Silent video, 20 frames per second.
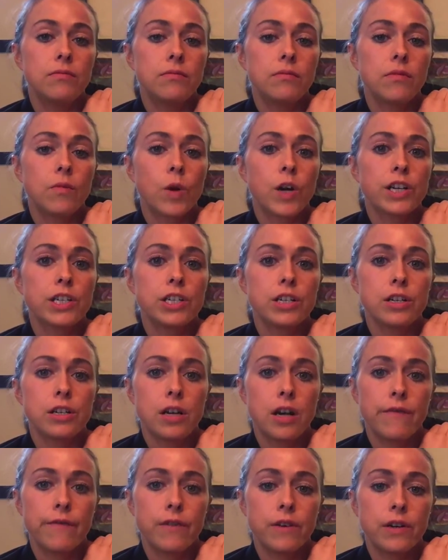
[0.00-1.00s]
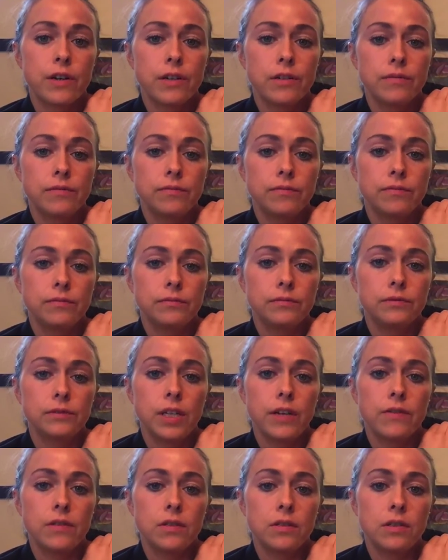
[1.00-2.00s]
Work to your comfort
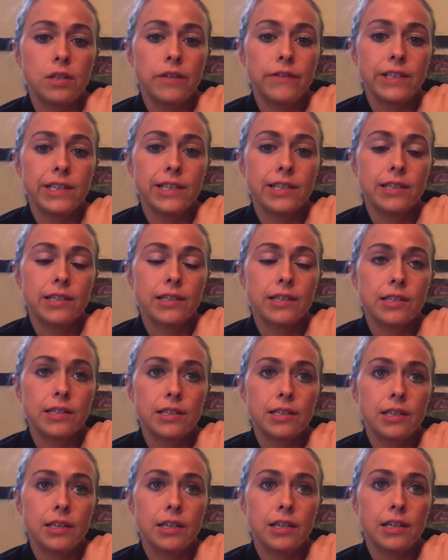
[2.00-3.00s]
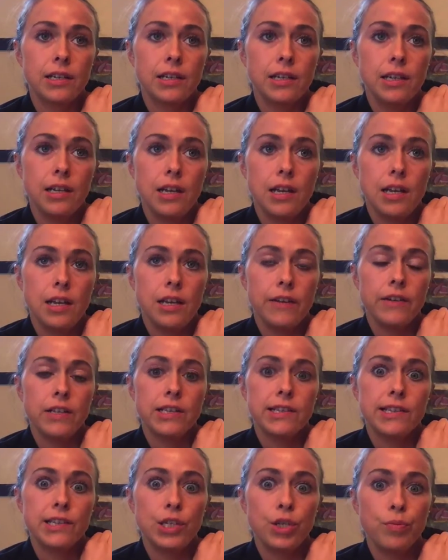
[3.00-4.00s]
level. If it's
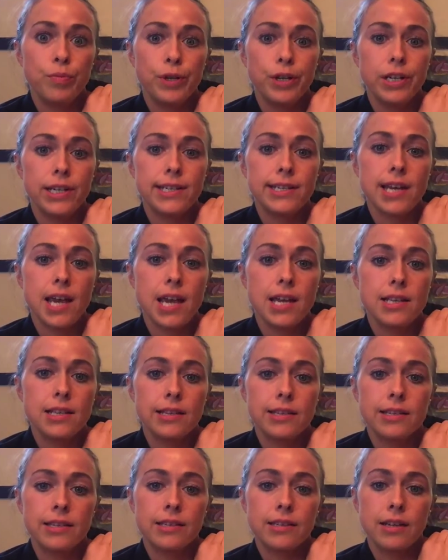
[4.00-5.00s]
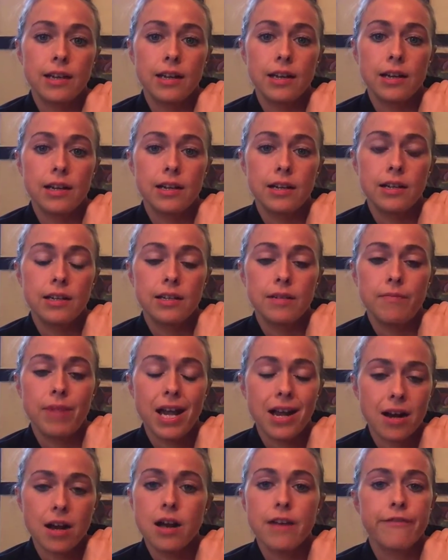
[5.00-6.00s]
super intense,
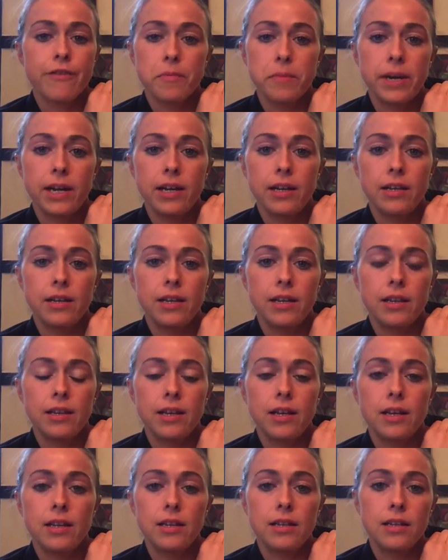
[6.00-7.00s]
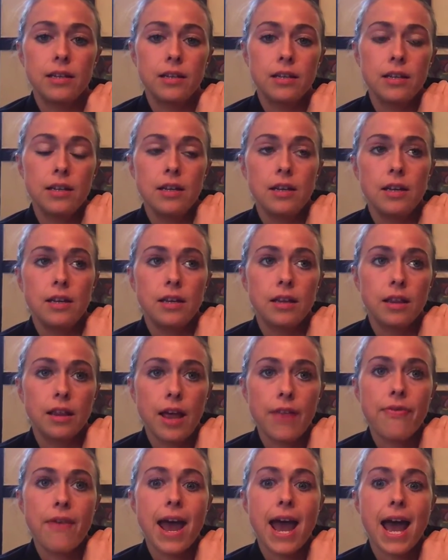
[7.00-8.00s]
back off a bit and then
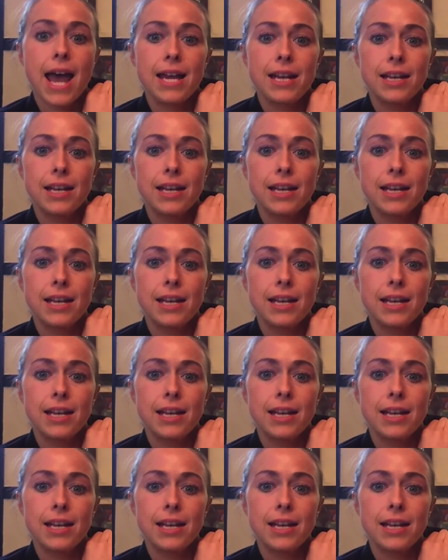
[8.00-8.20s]
let that